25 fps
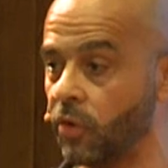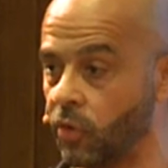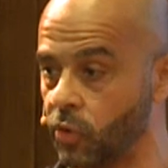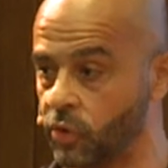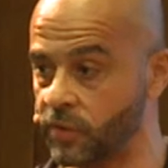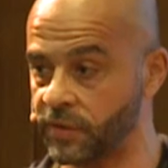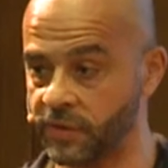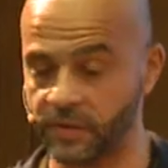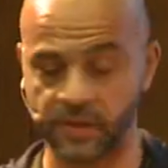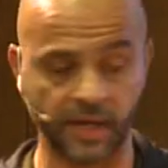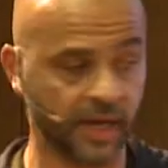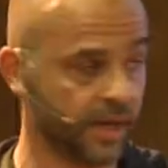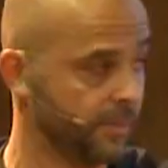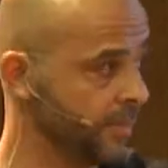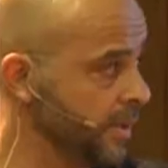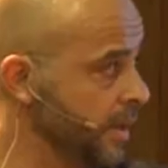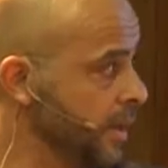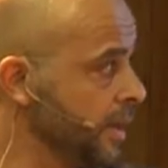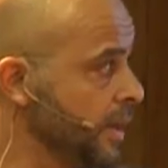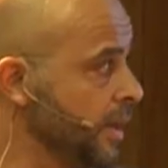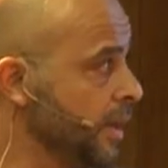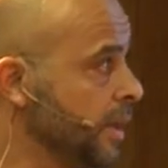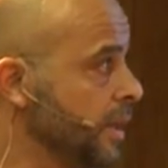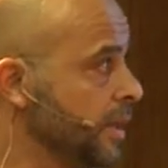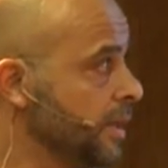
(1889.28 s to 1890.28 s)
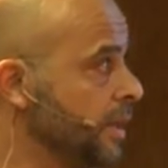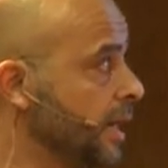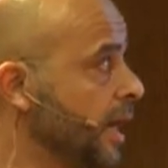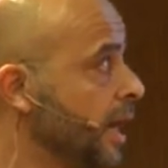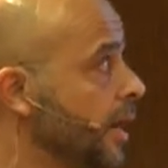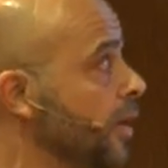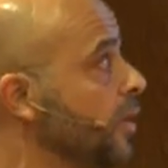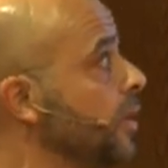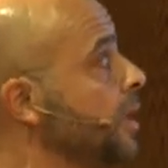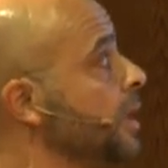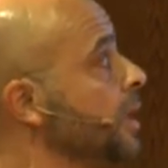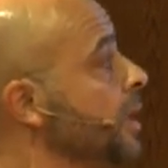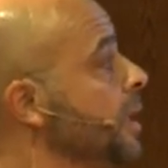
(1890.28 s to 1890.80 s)
all the time.
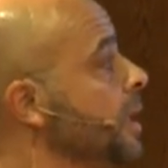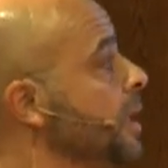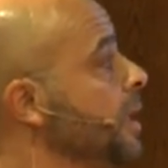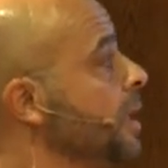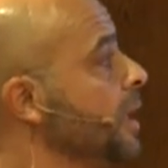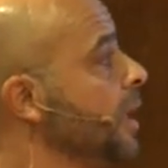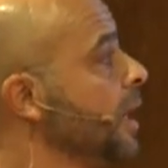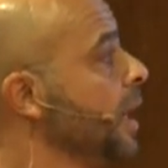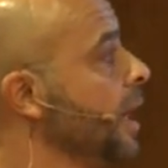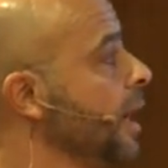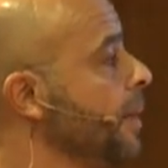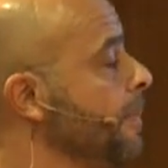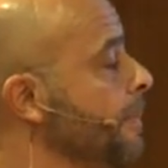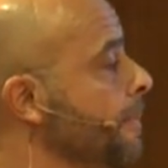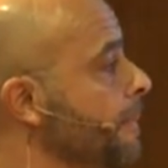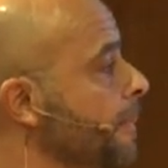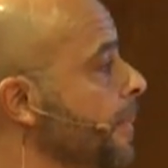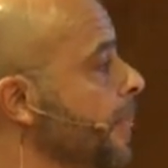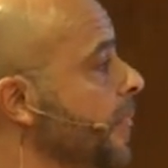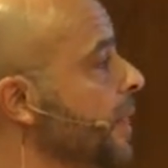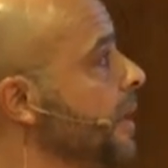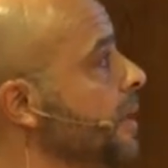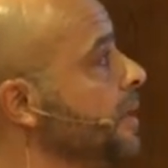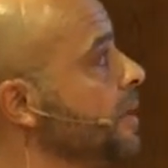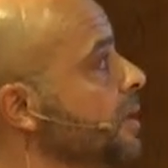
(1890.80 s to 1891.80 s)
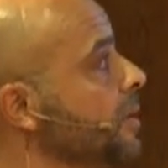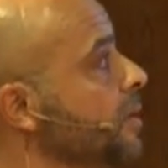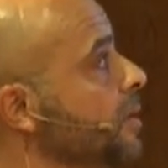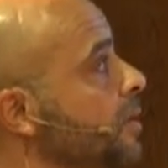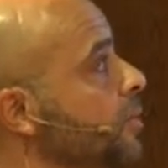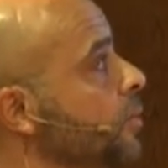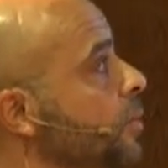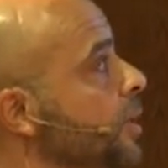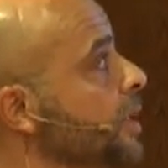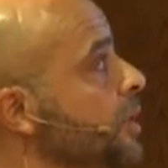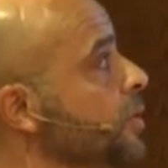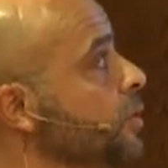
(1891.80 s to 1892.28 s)
Now, when